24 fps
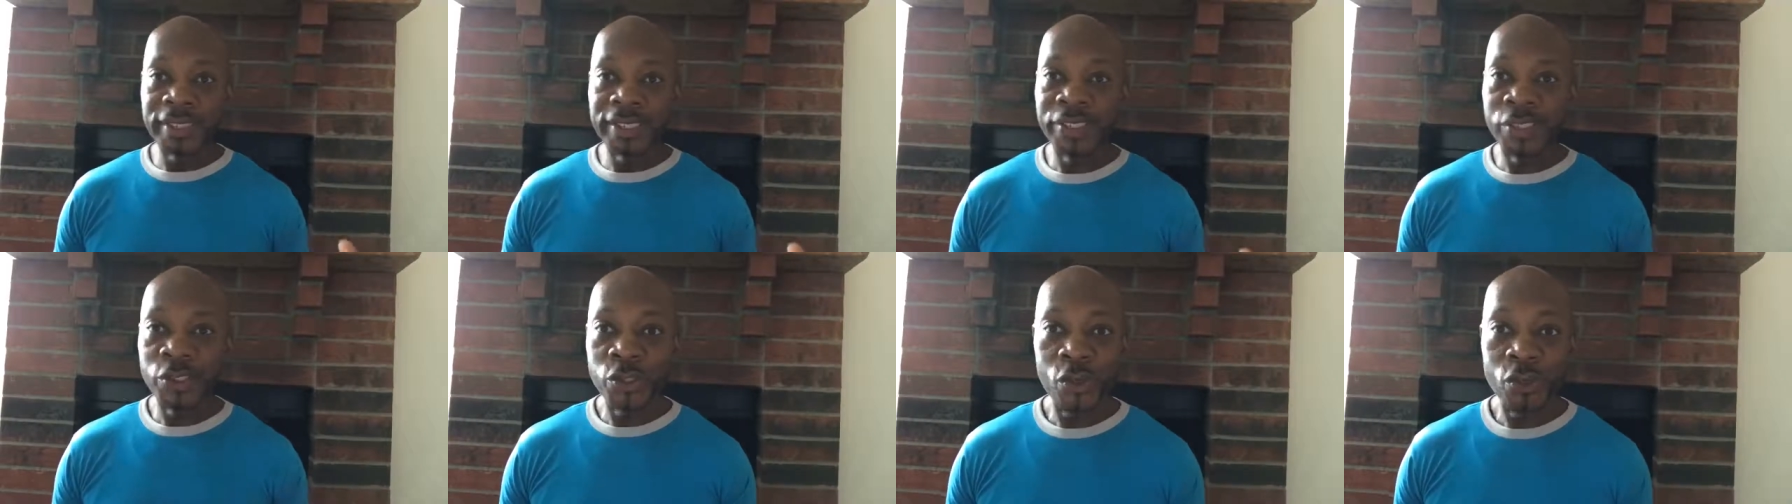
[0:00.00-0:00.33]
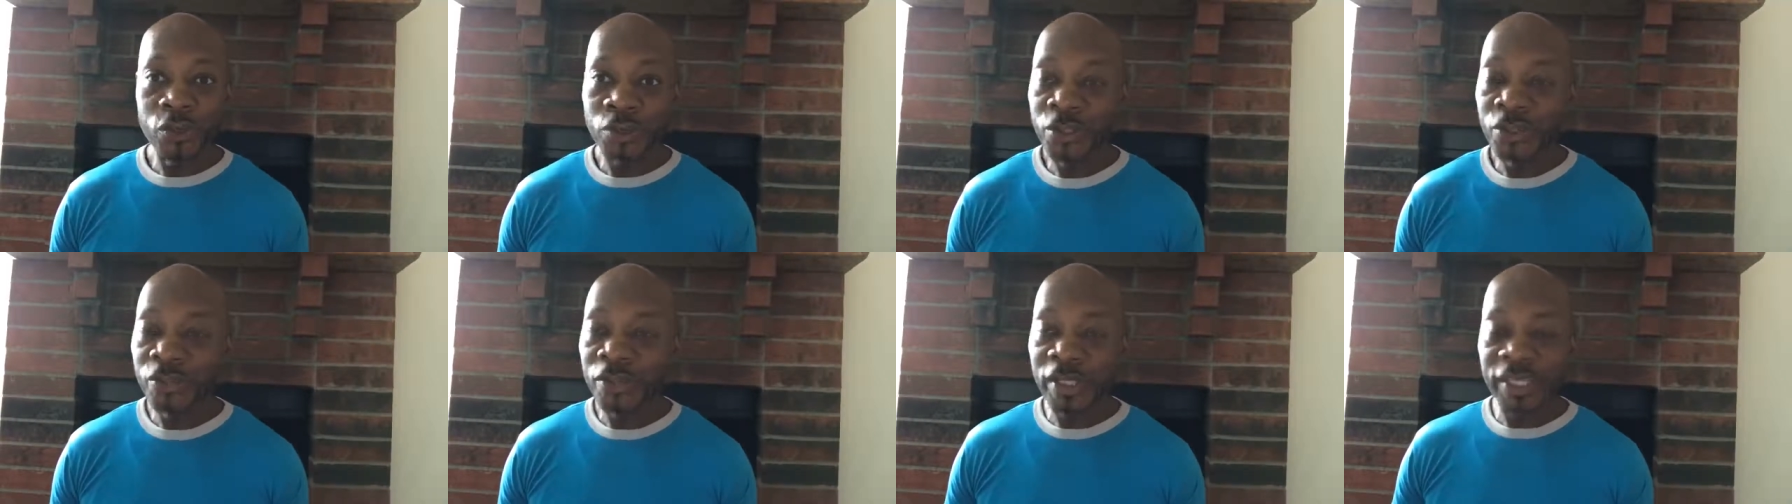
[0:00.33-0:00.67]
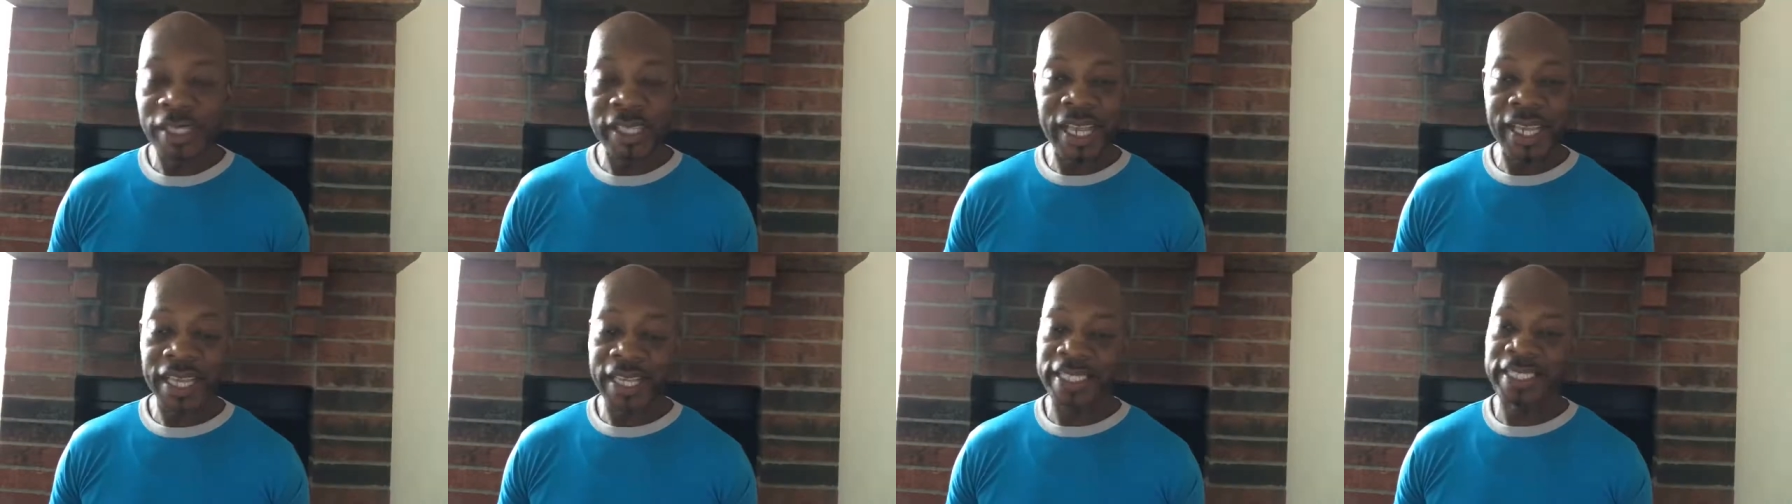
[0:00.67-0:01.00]
you know, you
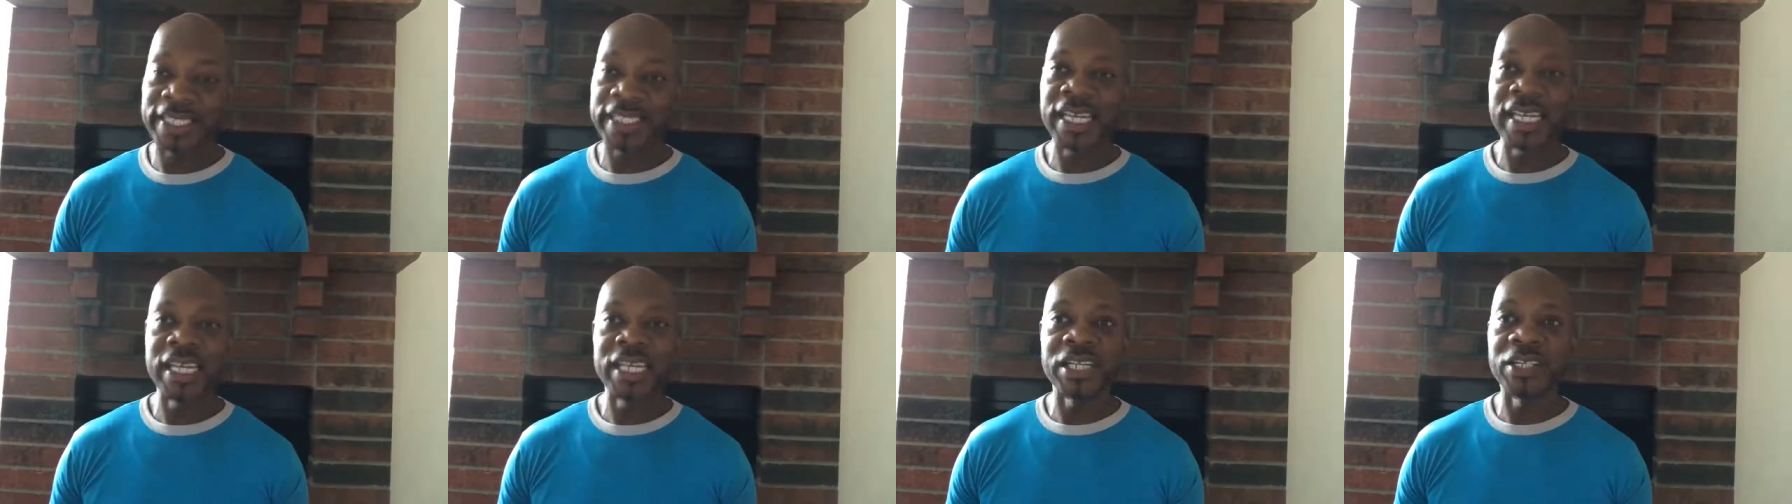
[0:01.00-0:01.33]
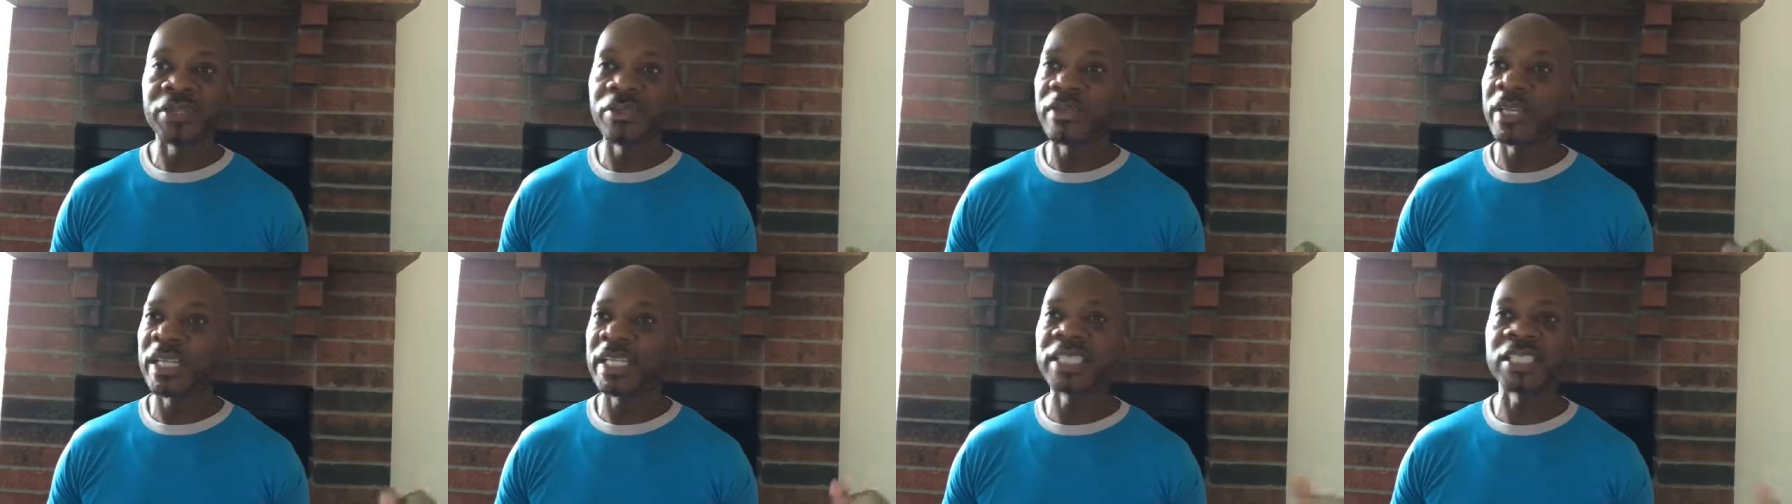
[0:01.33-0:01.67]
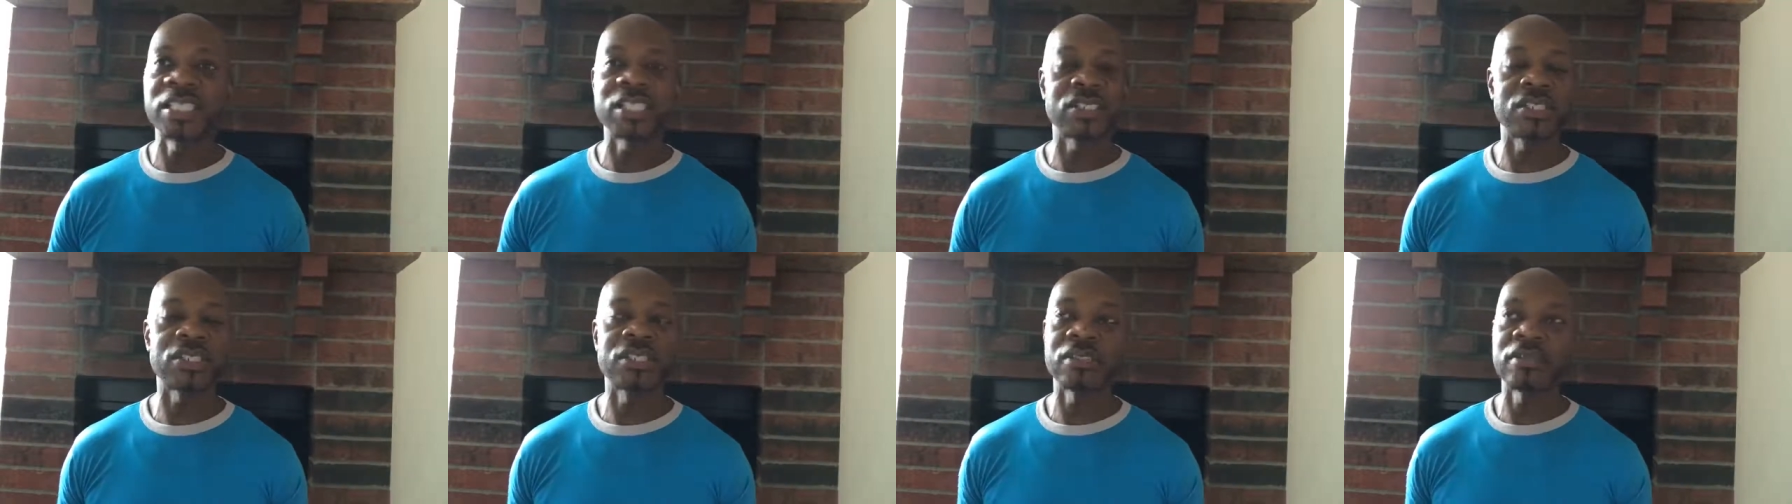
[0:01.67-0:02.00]
could, like I said, it's
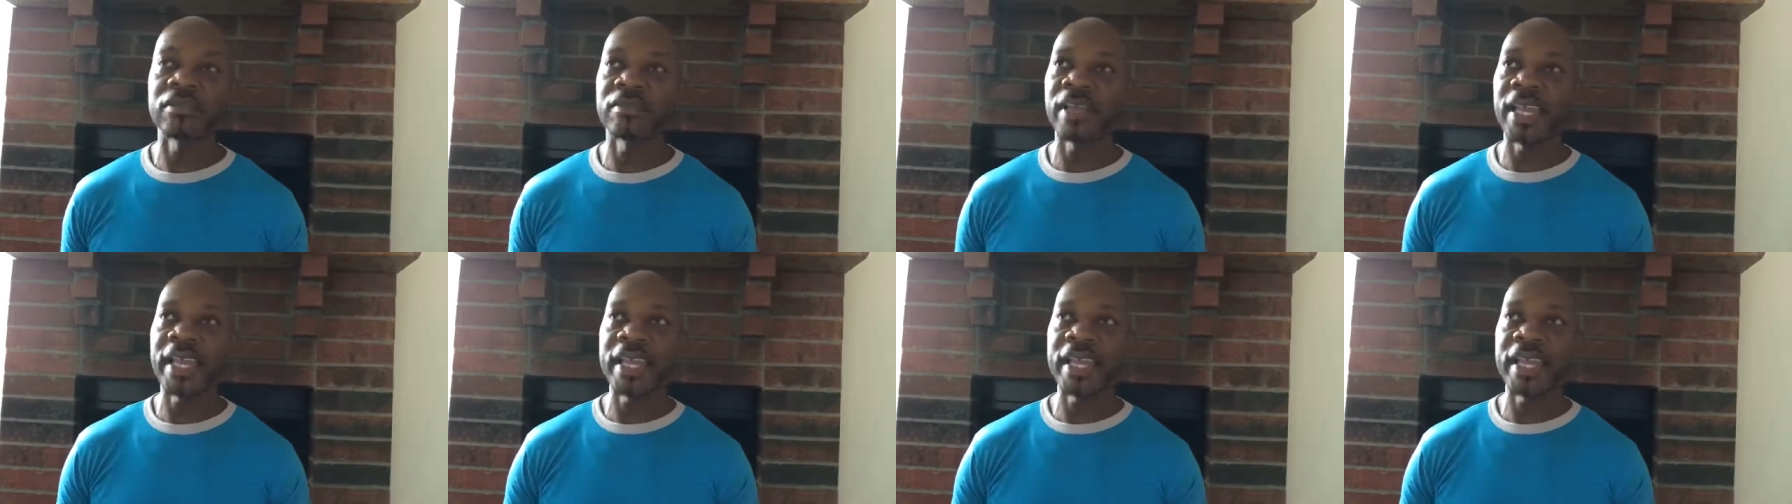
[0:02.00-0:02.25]
just